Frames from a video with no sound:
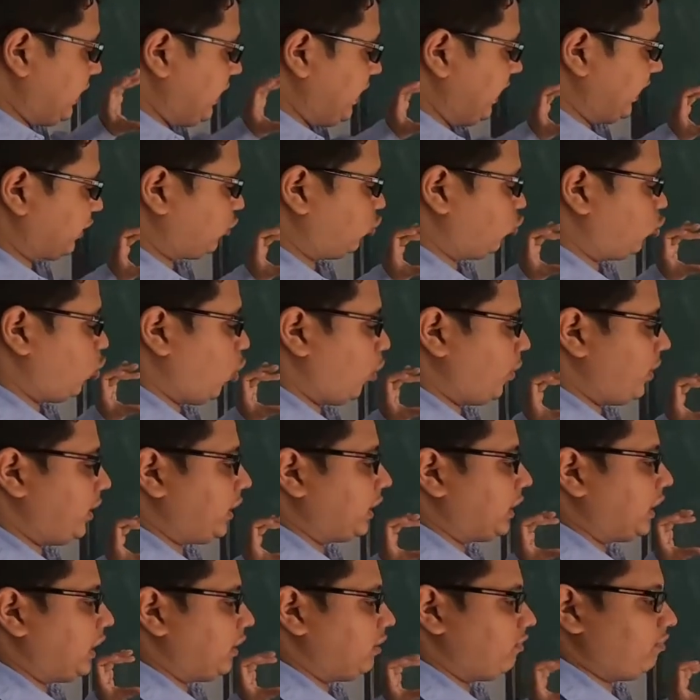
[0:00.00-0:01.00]

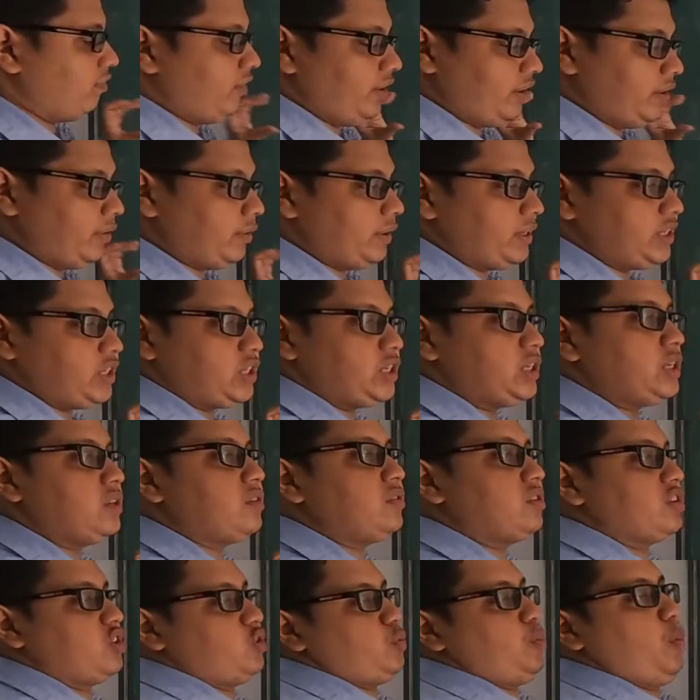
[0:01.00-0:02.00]
electronic configuration
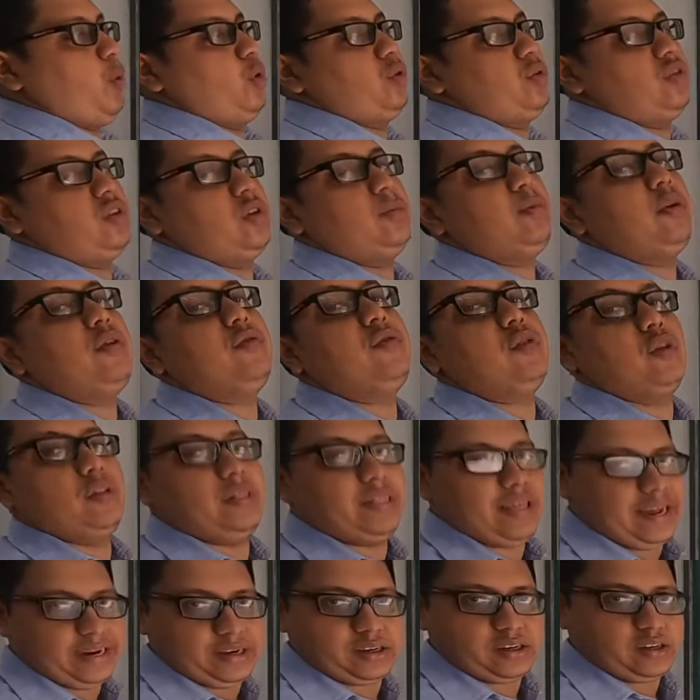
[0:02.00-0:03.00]
is responsible for
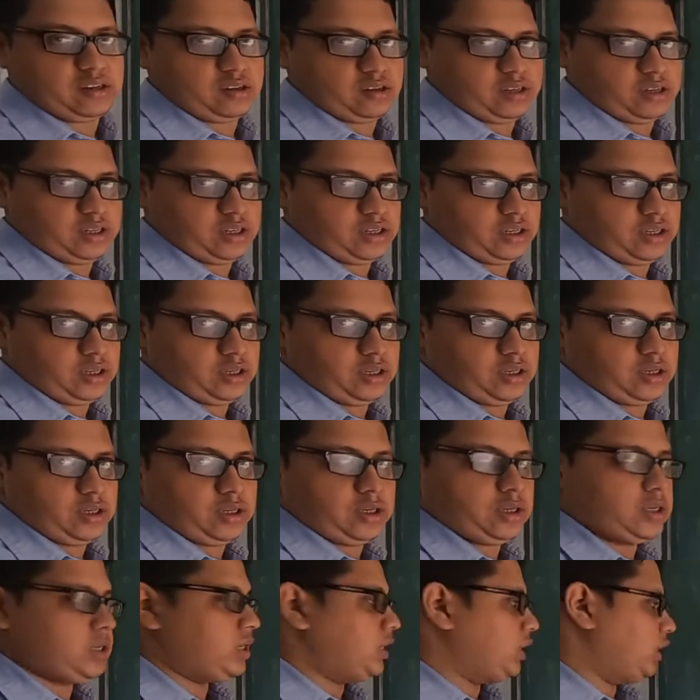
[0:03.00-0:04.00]
that.
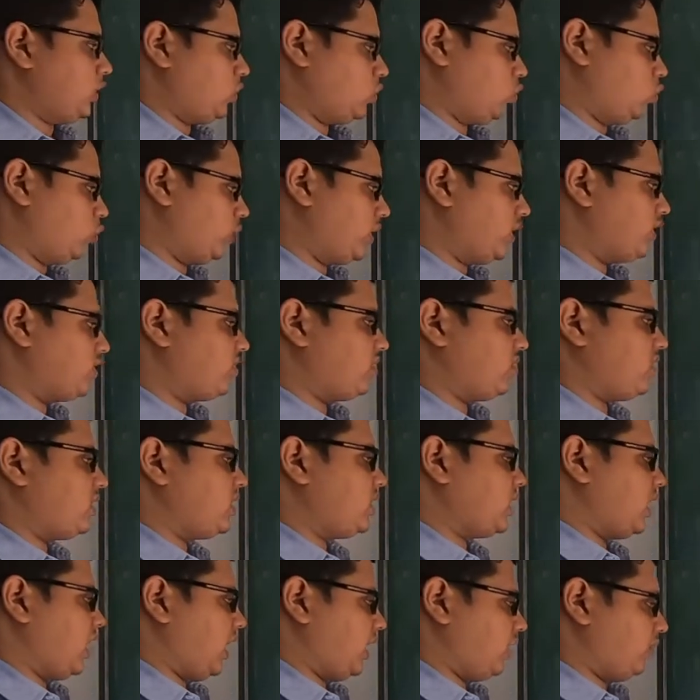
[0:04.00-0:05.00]
You can
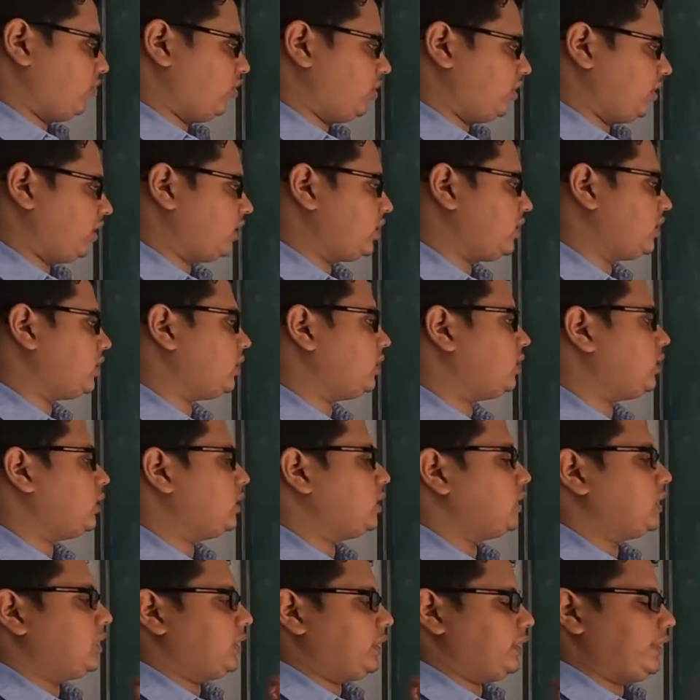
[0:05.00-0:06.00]
see I have written here
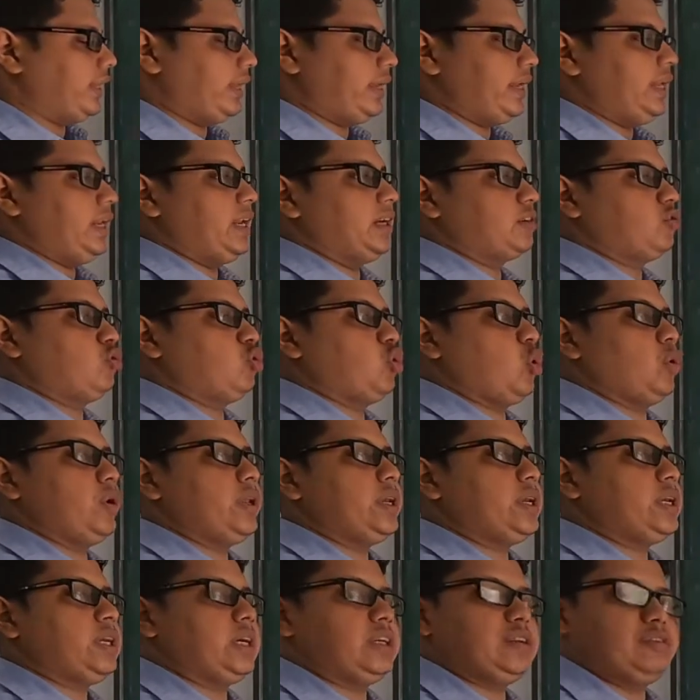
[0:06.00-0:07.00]
the
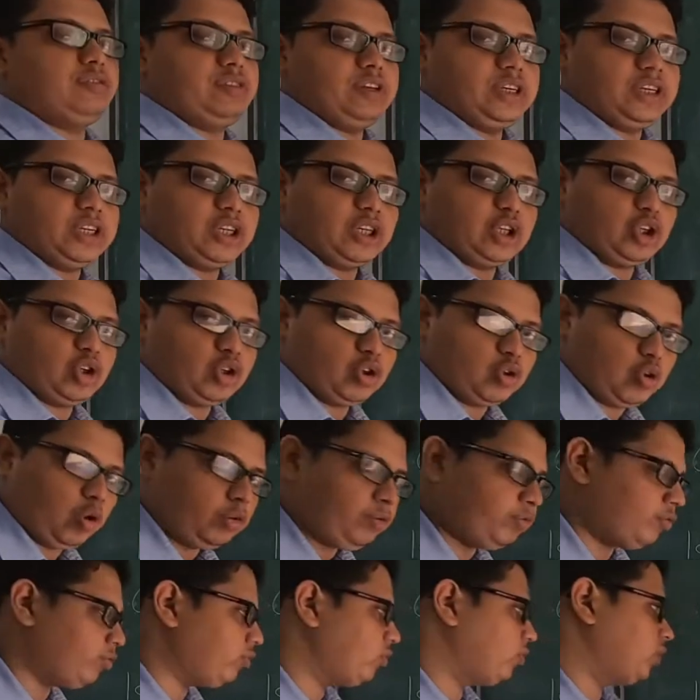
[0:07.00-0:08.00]
electronic configuration
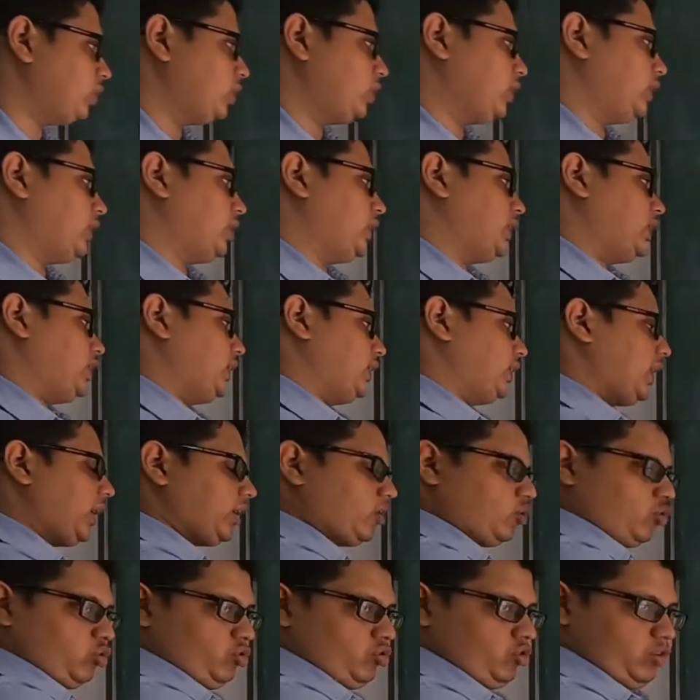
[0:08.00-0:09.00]
of
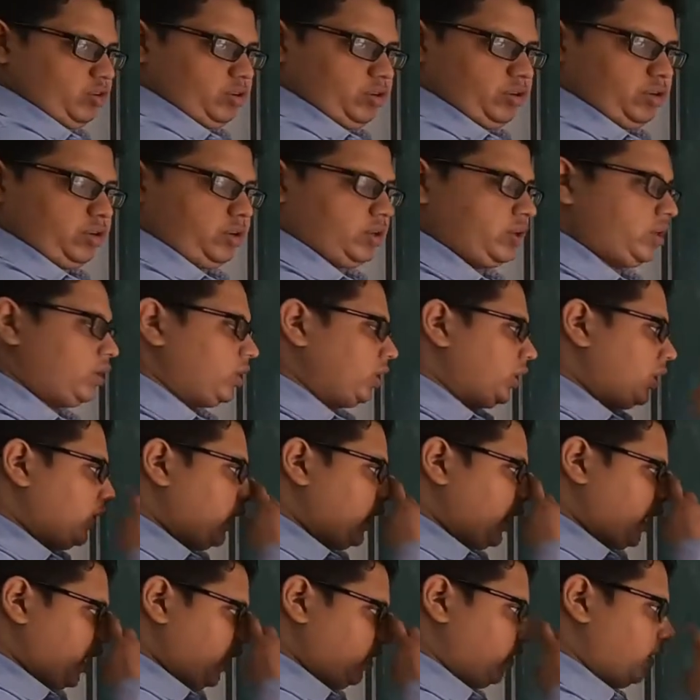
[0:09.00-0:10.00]

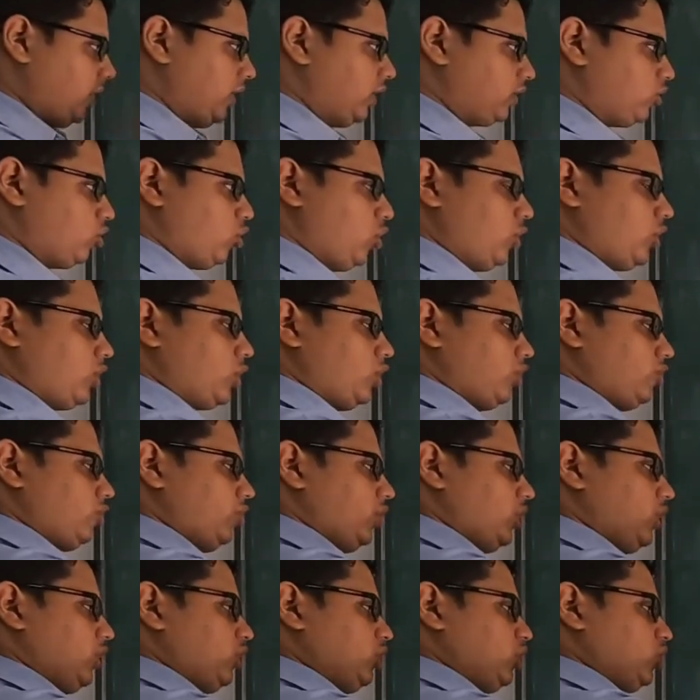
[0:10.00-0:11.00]
nitrogen and the electronic
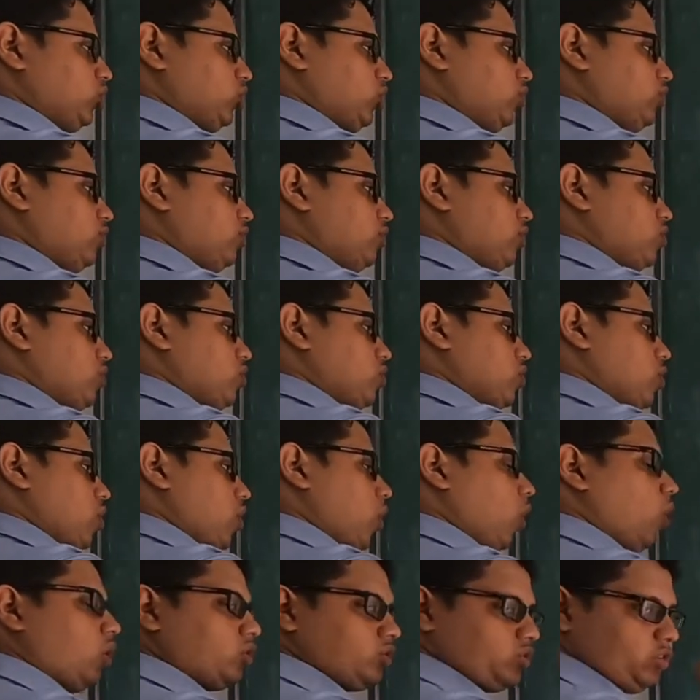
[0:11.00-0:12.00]
configuration of
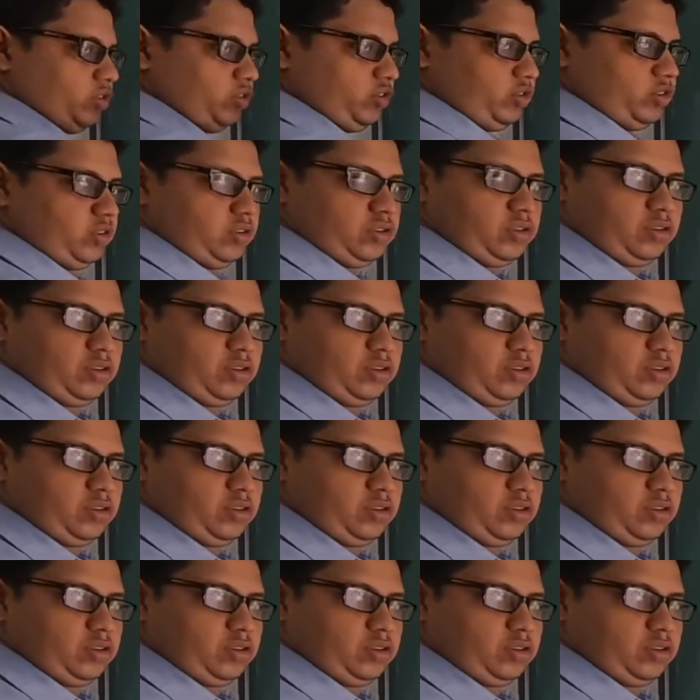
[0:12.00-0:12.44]
oxygen.